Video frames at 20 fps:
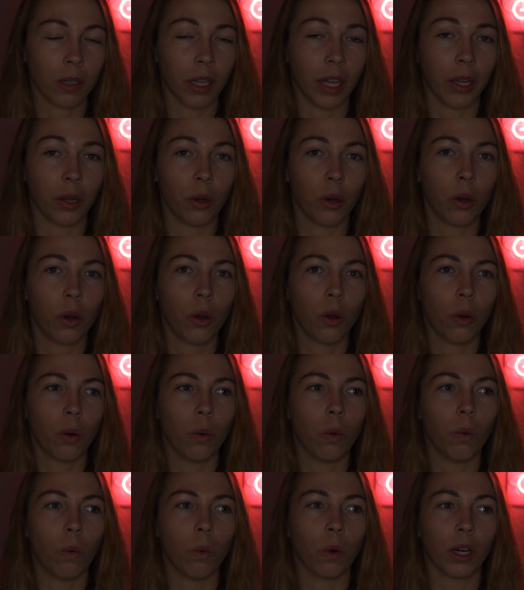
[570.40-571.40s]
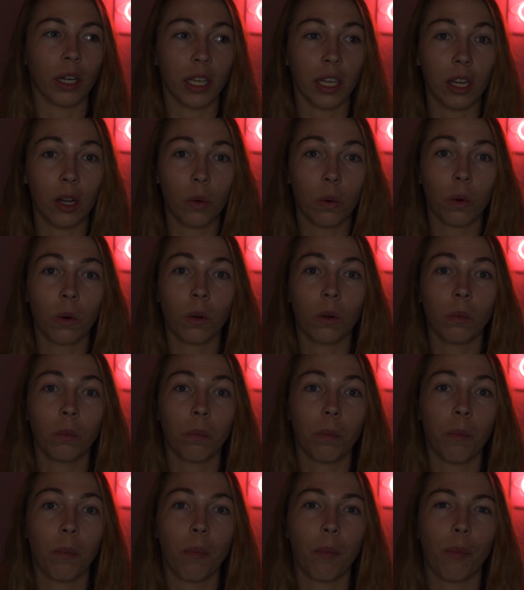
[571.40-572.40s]
Like, we're equal,
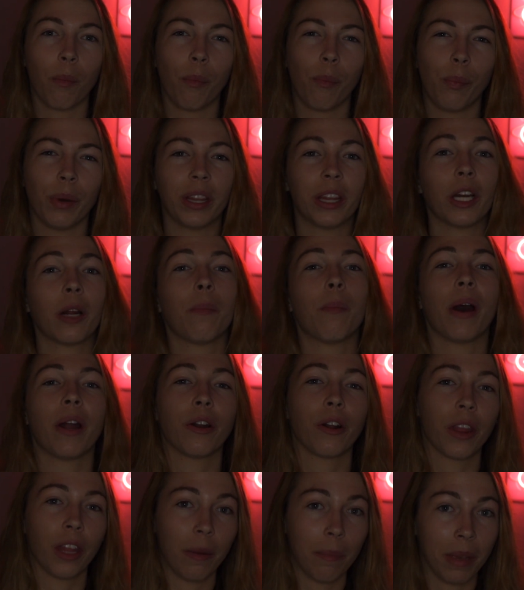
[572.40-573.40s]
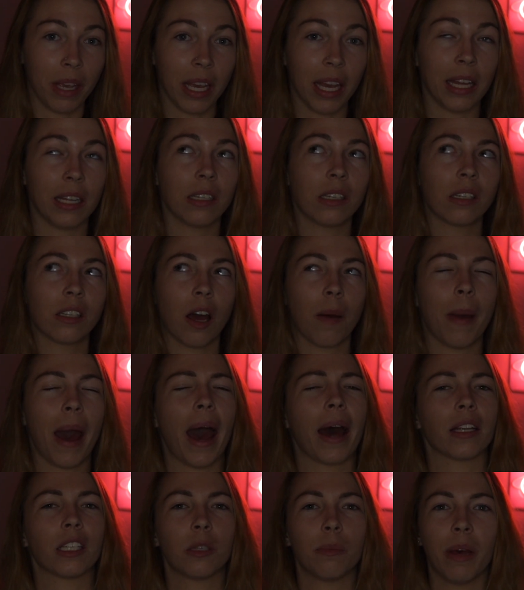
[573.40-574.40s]
but they're better than me in some
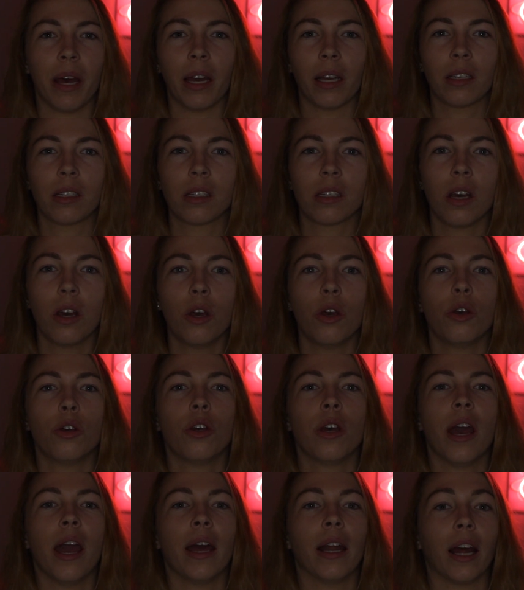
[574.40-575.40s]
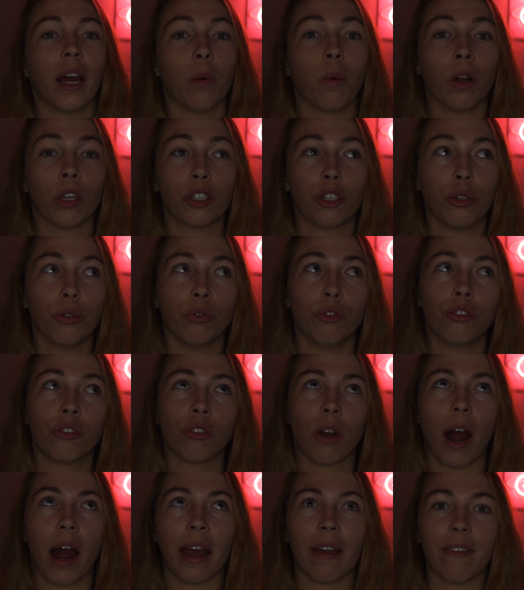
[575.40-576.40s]
aspects. And I want to
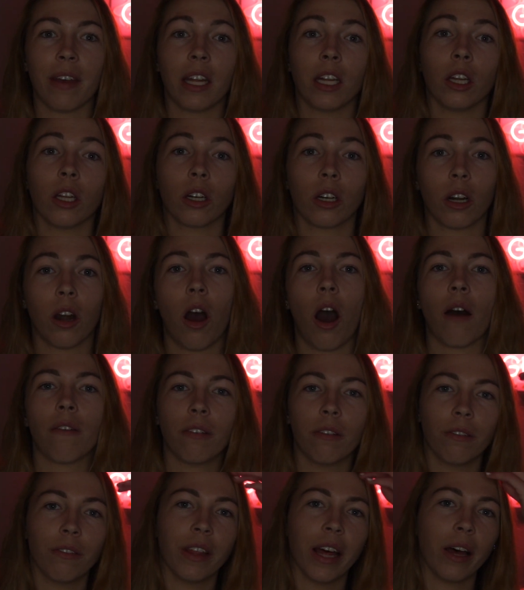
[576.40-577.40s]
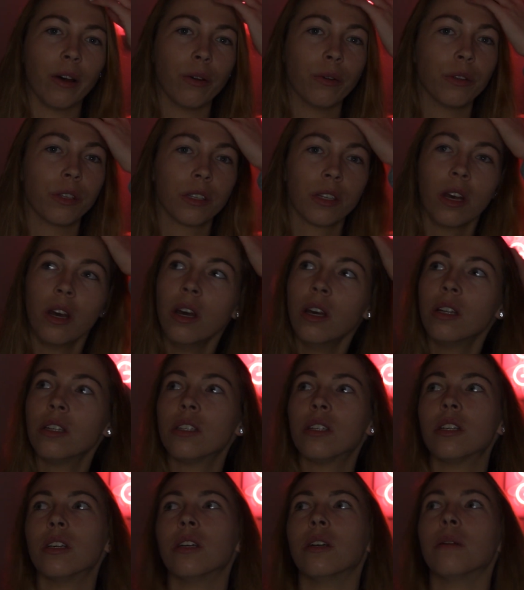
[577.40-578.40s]
strive and learn off of those
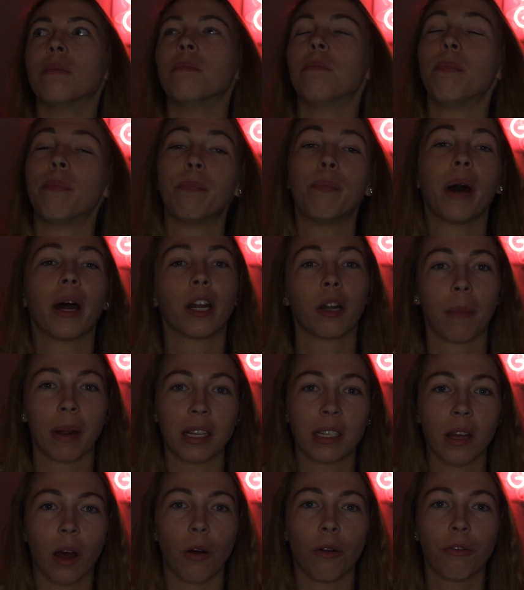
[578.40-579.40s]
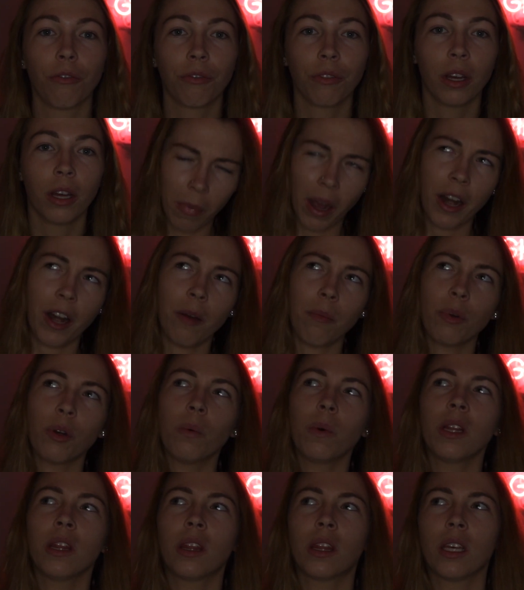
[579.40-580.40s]
to better myself. My
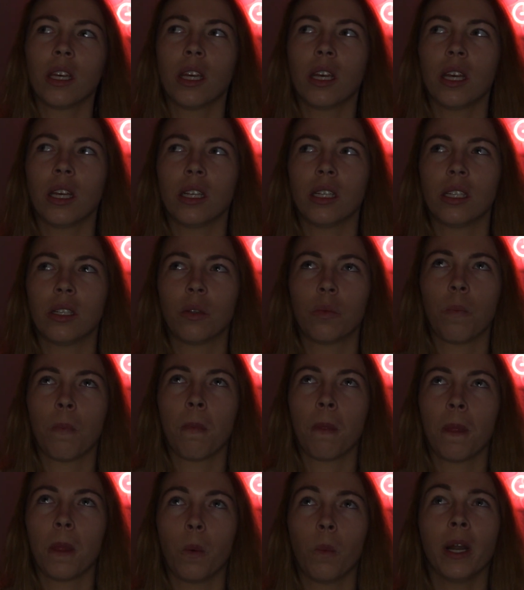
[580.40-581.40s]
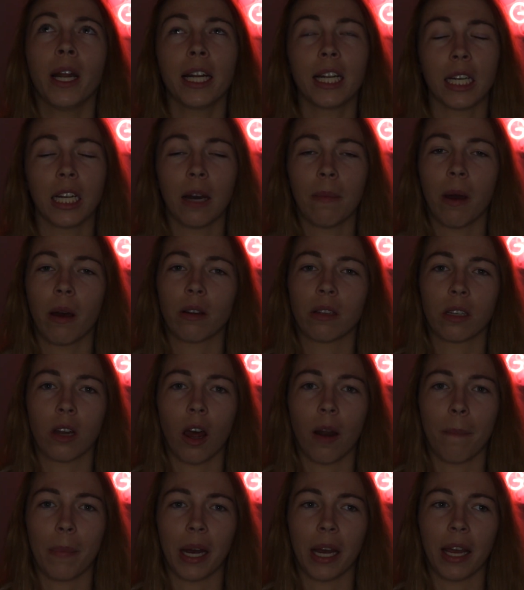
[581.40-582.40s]
number one thing is, when I did come out as
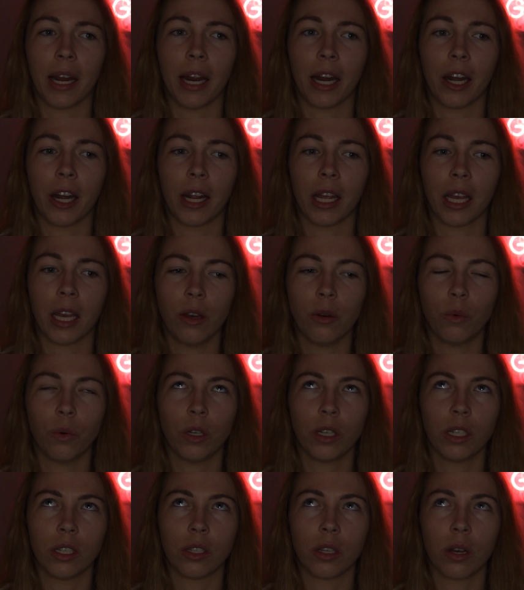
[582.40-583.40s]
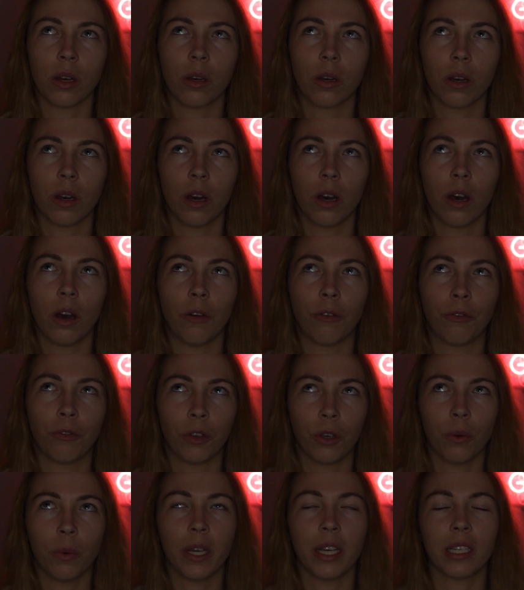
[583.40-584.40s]
non-binary, it was a
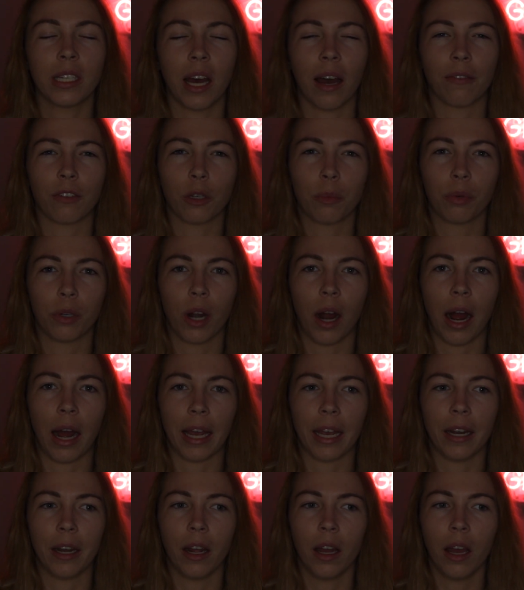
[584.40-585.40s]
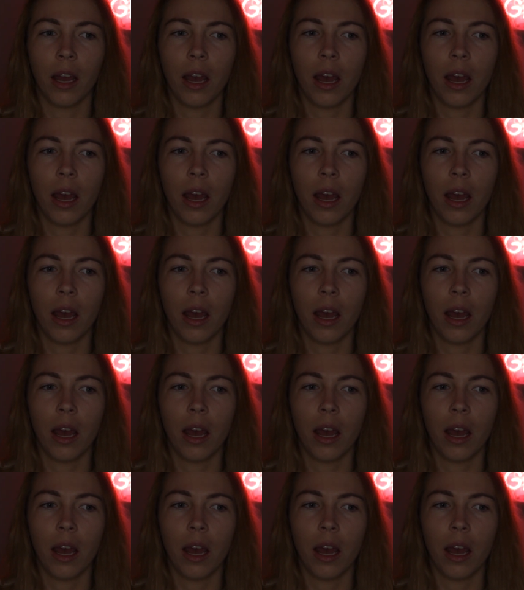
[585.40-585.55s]
few weeks after Pride.